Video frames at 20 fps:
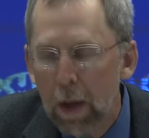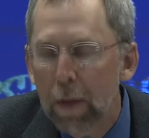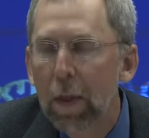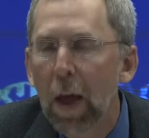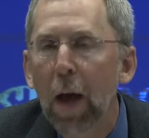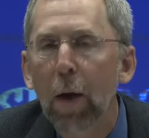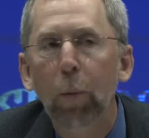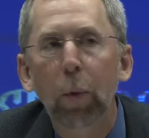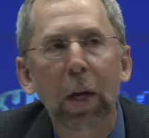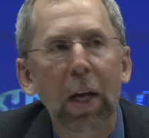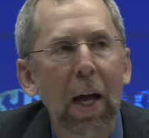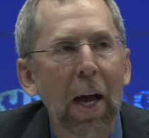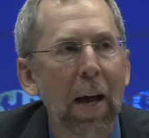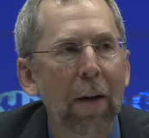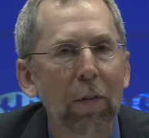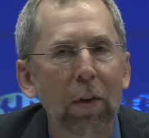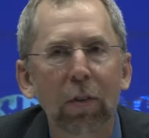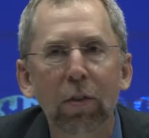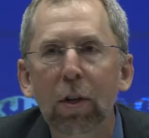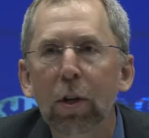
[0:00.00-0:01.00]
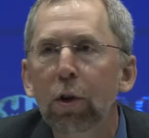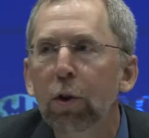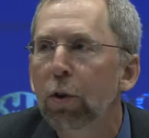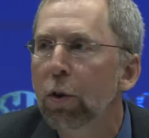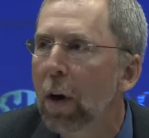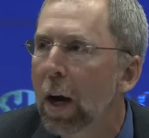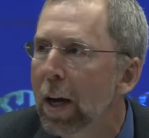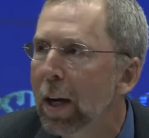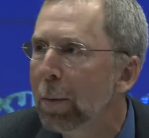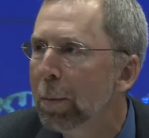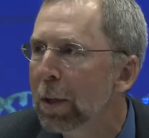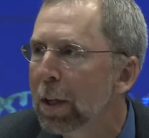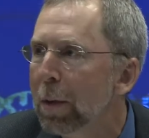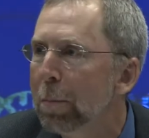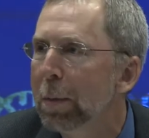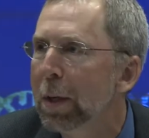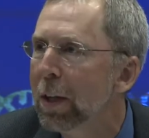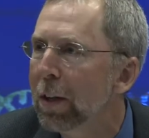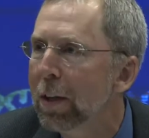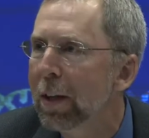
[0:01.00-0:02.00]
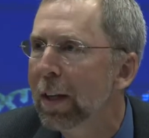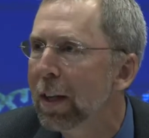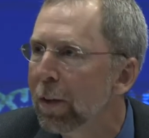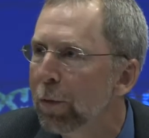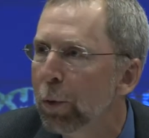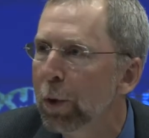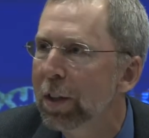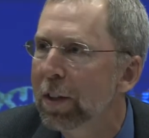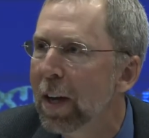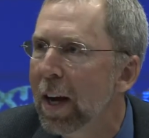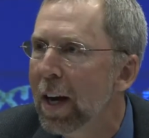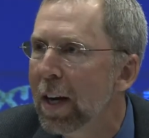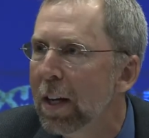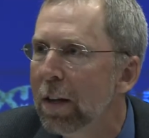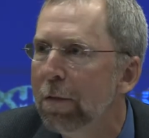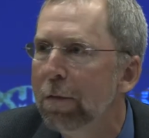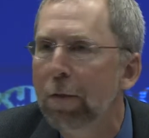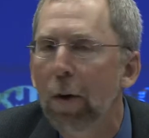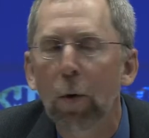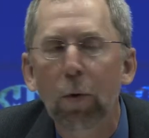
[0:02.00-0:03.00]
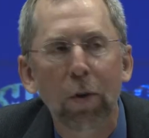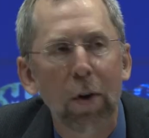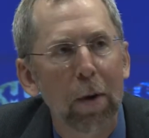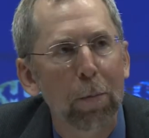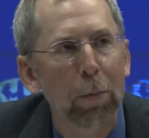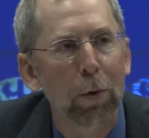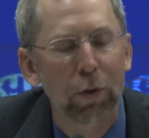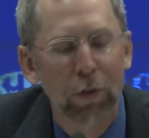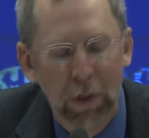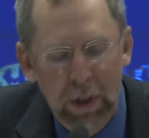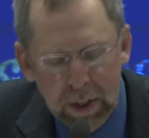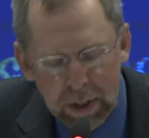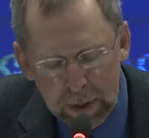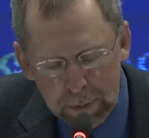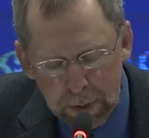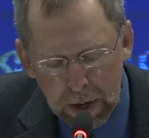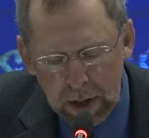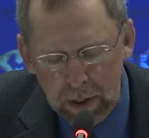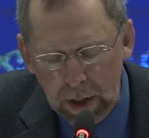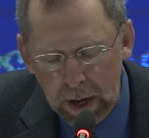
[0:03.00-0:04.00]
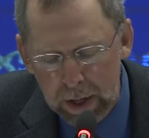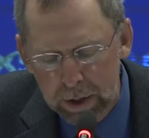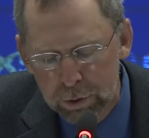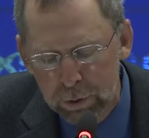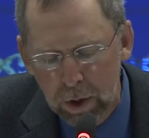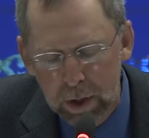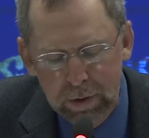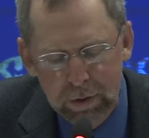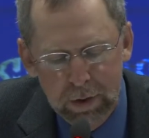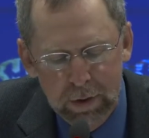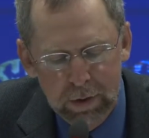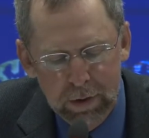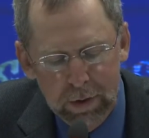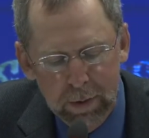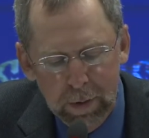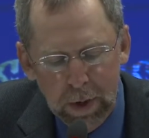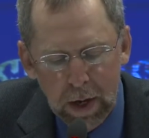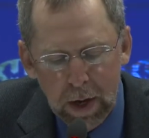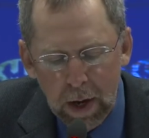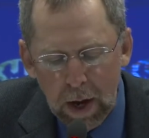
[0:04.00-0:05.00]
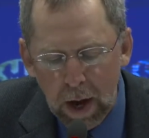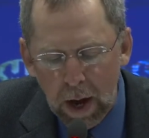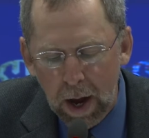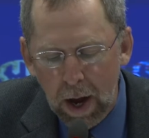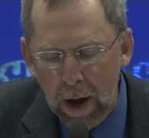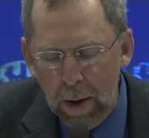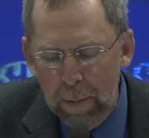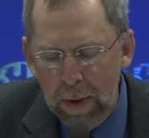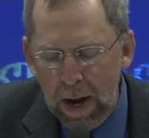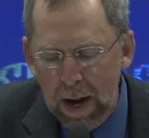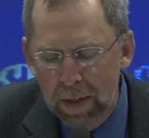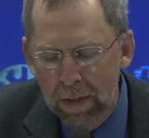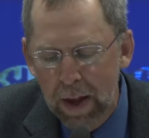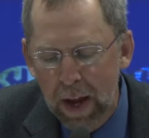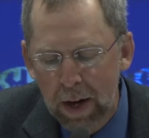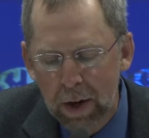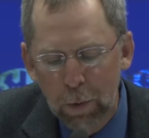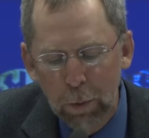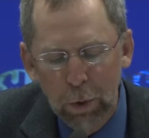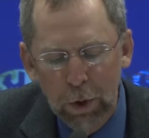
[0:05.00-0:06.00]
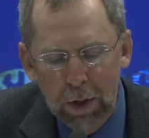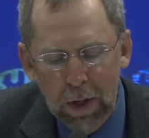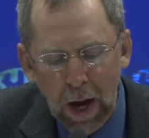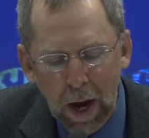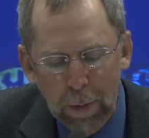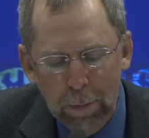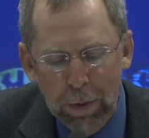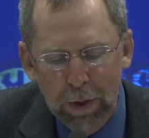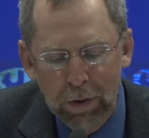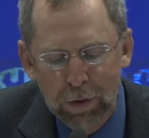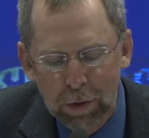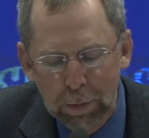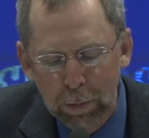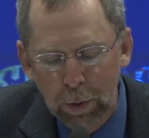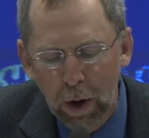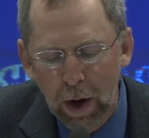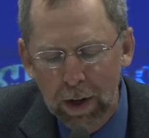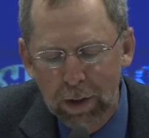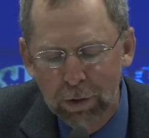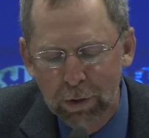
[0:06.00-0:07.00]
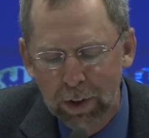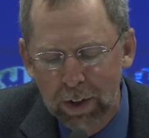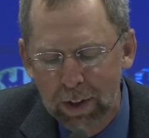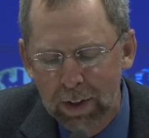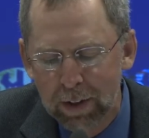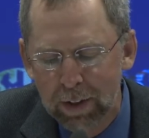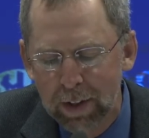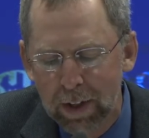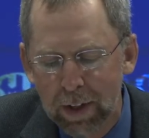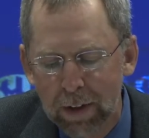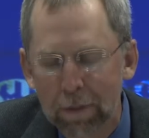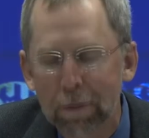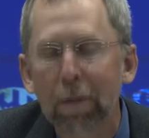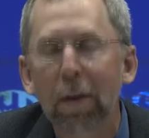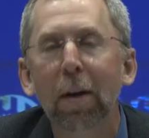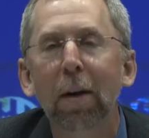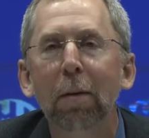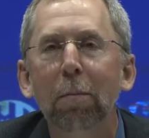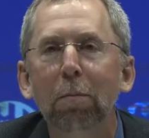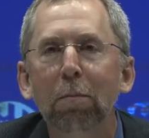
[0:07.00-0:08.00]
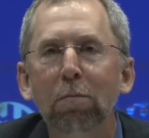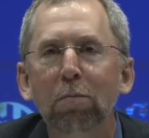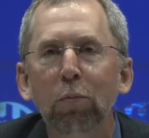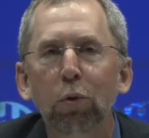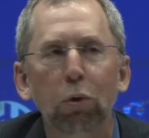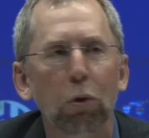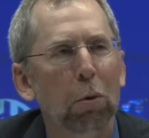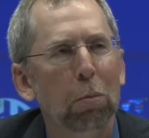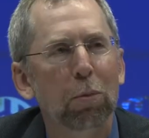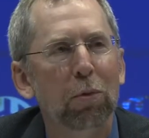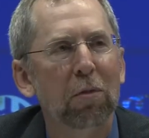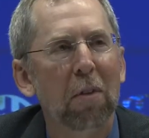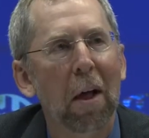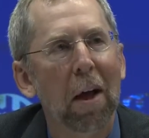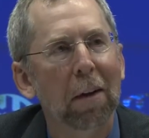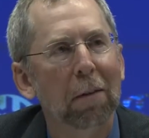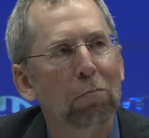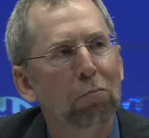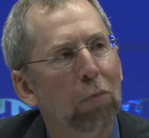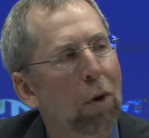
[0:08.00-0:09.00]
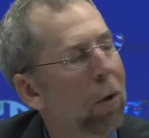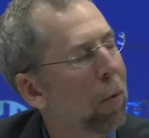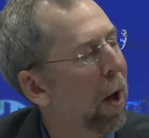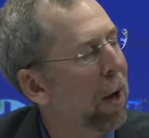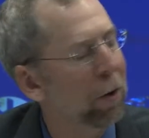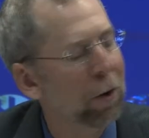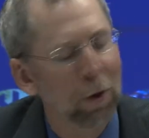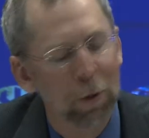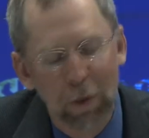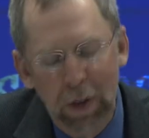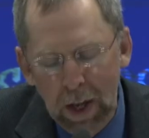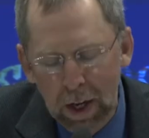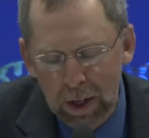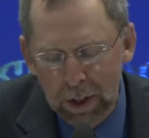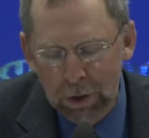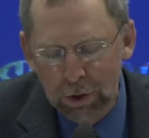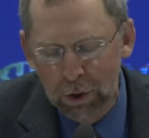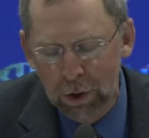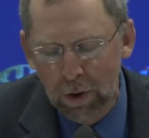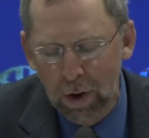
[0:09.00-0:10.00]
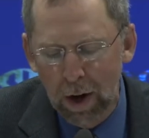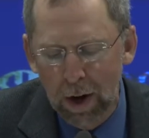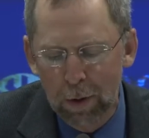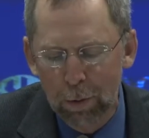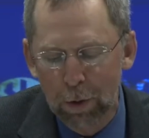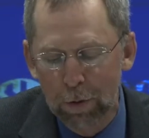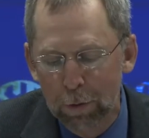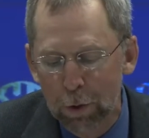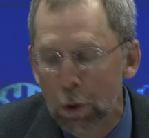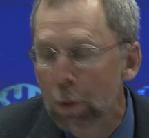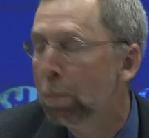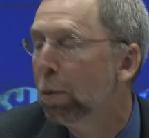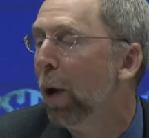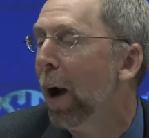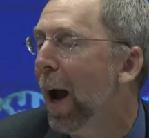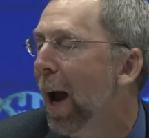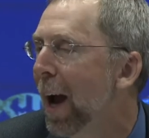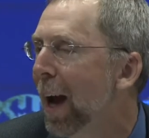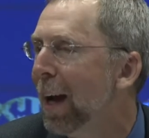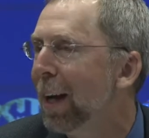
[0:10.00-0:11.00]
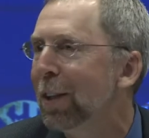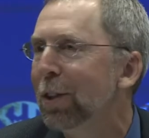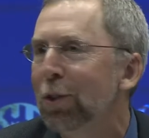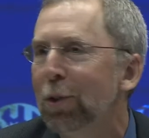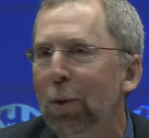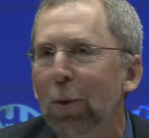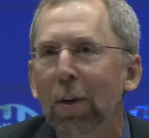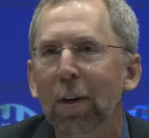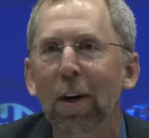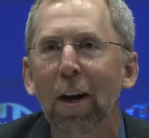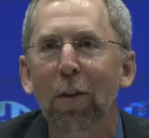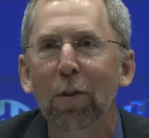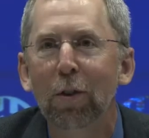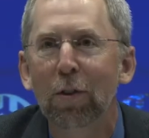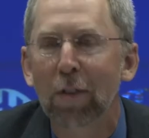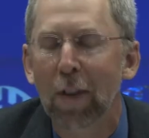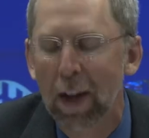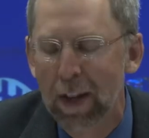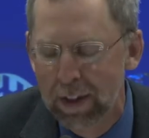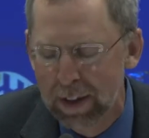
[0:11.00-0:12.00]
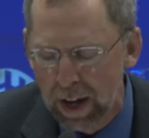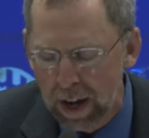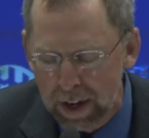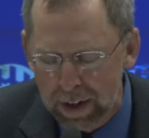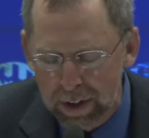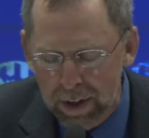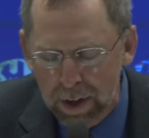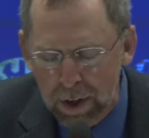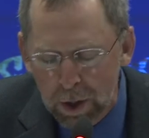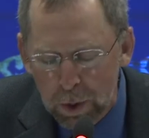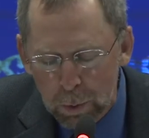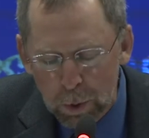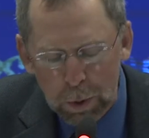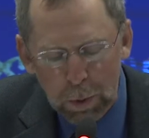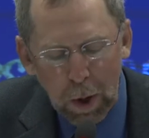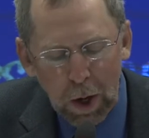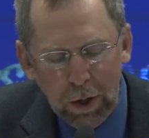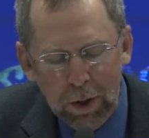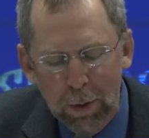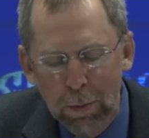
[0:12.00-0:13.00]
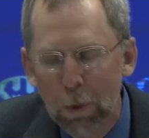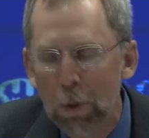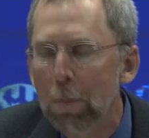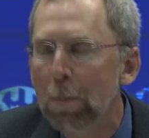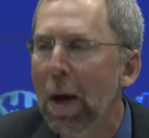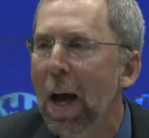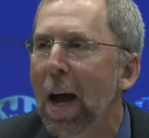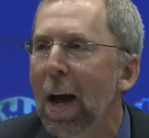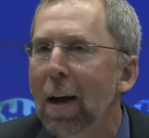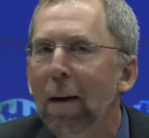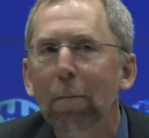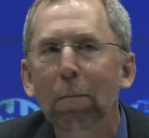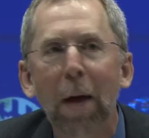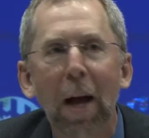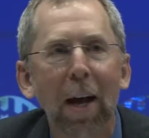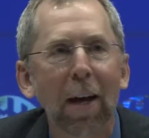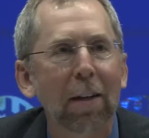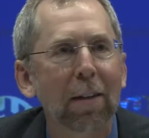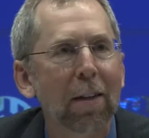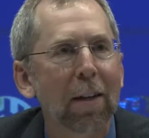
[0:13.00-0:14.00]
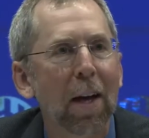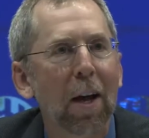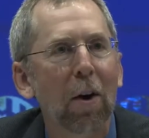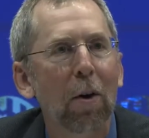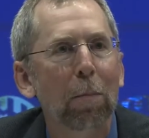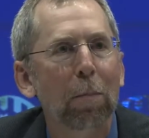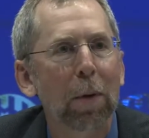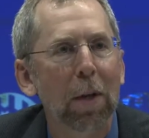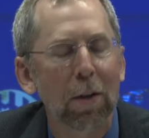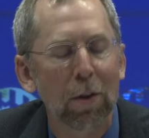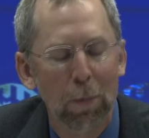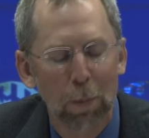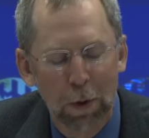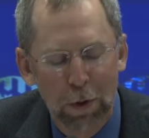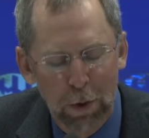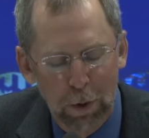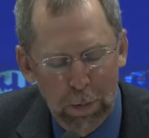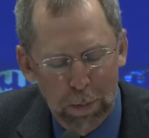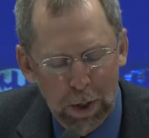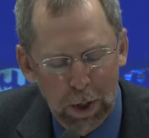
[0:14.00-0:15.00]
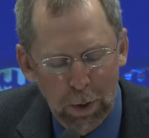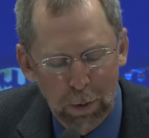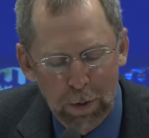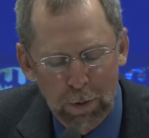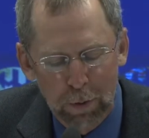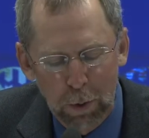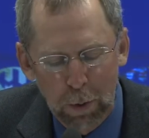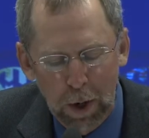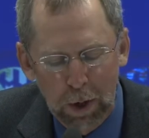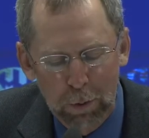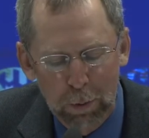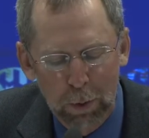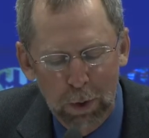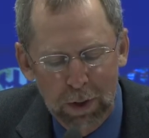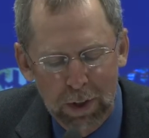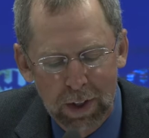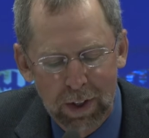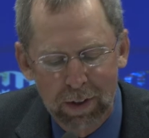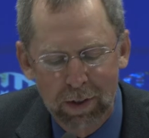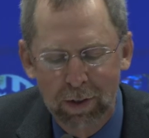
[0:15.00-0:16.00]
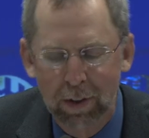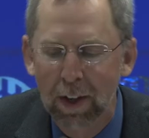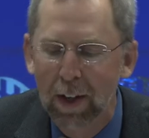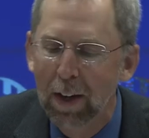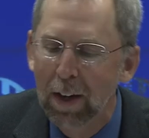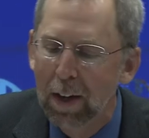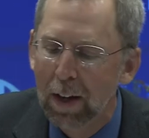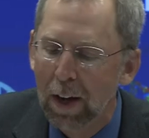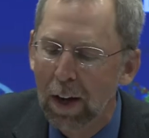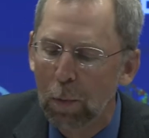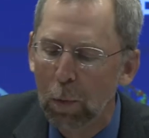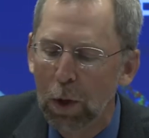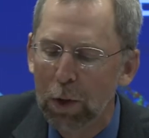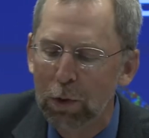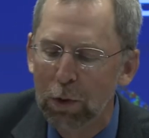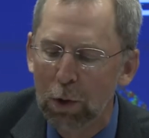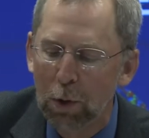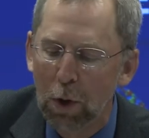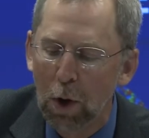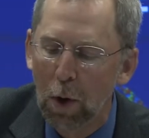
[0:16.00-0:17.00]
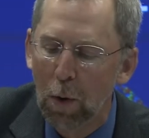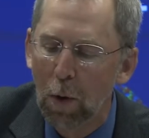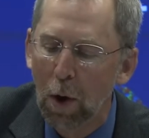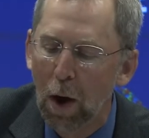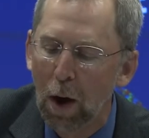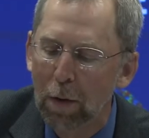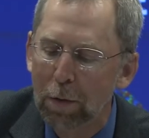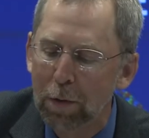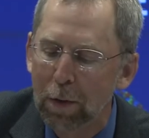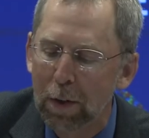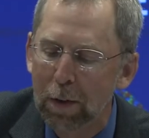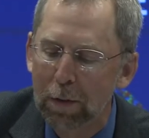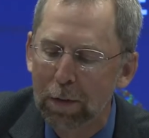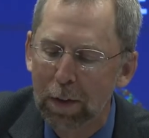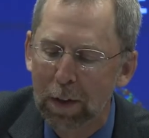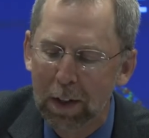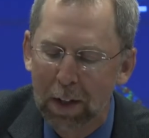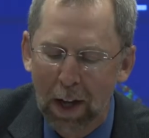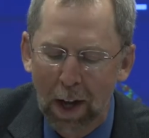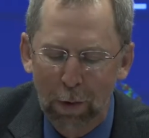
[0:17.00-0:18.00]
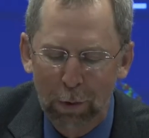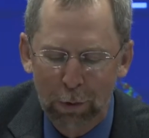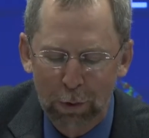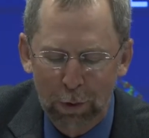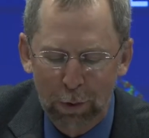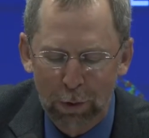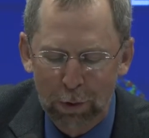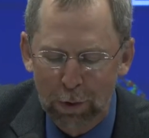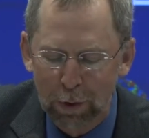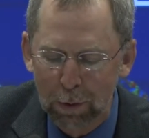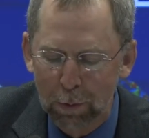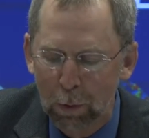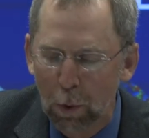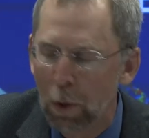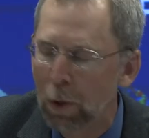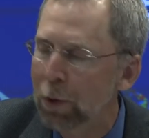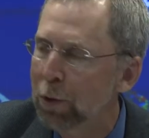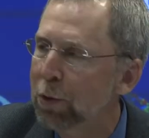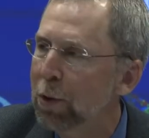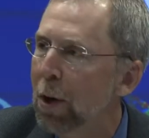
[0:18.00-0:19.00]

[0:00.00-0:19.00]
that we have this incredible ability of retaining phone numbers and email addresses, um, and that it would not be surprising if uh, groups like, oh, I don't know, the NHGRI Review Branch or others like that would welcome you back, back to help in, with your peer review expertise uh, once you go off of uh, council's uh, role.